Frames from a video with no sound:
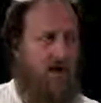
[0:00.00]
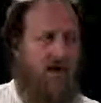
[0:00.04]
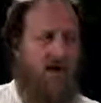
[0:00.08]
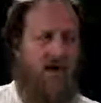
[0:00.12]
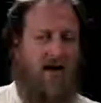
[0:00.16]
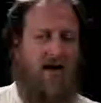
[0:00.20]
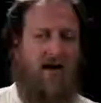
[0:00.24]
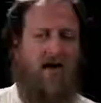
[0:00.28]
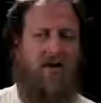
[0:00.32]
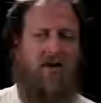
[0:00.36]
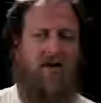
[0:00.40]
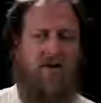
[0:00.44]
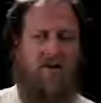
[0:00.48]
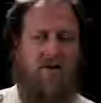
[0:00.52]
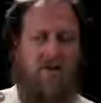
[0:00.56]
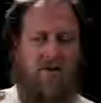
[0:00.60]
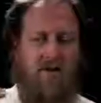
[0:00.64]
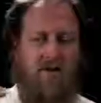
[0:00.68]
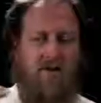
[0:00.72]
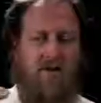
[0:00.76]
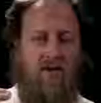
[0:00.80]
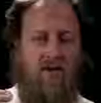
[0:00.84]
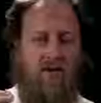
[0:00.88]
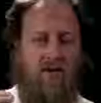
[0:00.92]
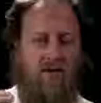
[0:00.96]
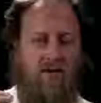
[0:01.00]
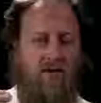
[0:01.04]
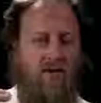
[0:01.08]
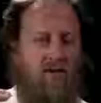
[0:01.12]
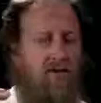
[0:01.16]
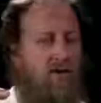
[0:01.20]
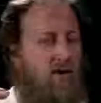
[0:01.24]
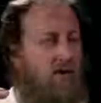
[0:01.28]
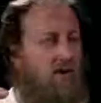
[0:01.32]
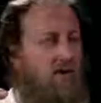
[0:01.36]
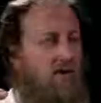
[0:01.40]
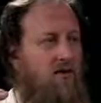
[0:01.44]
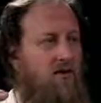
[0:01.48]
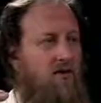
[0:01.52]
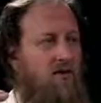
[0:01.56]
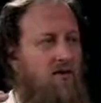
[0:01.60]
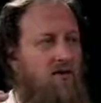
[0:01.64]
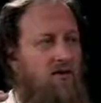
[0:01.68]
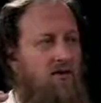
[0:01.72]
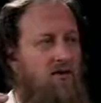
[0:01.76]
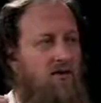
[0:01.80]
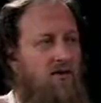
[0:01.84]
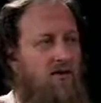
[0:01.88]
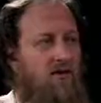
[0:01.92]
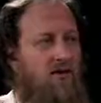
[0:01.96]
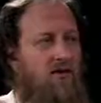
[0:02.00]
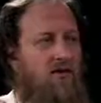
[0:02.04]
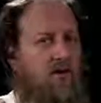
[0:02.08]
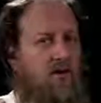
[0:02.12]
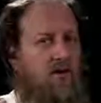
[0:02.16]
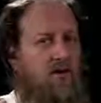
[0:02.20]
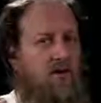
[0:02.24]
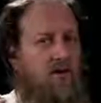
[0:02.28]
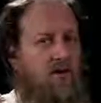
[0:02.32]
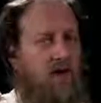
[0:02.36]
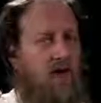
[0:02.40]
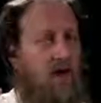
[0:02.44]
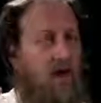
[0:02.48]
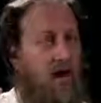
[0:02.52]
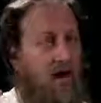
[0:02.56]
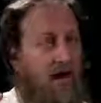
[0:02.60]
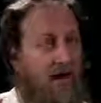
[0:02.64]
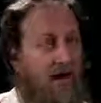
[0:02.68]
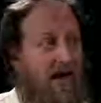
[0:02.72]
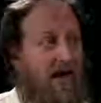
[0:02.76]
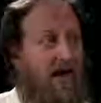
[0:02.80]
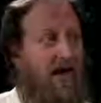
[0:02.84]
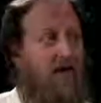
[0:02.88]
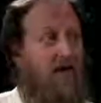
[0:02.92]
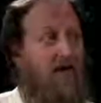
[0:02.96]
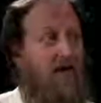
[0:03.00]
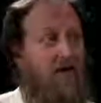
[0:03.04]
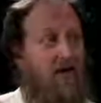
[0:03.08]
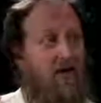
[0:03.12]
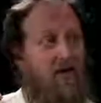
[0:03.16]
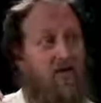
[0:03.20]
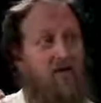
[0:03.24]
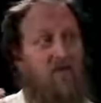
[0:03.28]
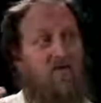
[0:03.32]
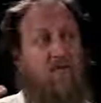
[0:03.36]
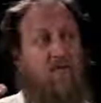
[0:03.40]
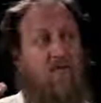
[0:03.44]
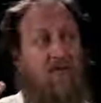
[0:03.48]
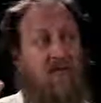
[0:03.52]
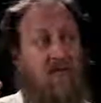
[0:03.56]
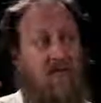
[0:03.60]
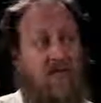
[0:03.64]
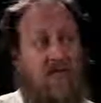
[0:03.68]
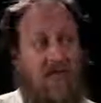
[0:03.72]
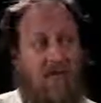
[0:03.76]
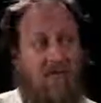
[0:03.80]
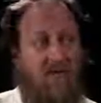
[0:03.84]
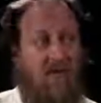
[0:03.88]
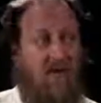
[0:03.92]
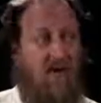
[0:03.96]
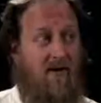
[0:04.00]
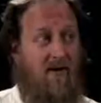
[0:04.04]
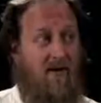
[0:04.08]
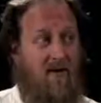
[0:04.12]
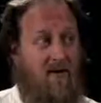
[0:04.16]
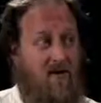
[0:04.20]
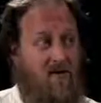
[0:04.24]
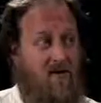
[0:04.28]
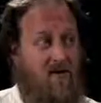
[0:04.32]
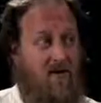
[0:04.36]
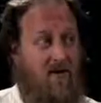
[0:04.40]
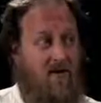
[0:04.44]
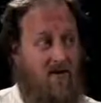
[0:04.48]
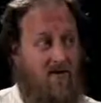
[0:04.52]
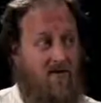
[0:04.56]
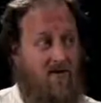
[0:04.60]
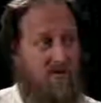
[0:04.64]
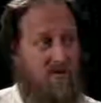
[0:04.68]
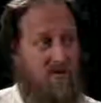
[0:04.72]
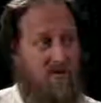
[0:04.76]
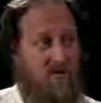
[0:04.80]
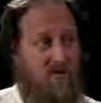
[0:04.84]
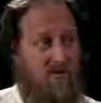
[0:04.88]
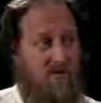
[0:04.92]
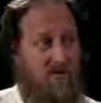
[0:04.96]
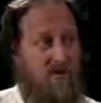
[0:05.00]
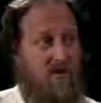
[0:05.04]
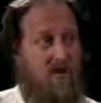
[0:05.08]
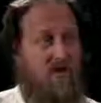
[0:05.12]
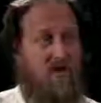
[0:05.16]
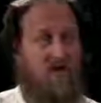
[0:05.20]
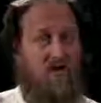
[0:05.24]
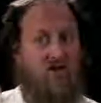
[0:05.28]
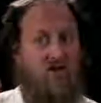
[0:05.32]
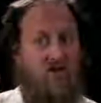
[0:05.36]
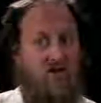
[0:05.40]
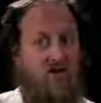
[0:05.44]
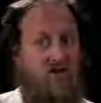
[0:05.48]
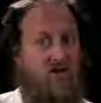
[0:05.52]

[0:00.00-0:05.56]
Now, your likelihood of believing this individual is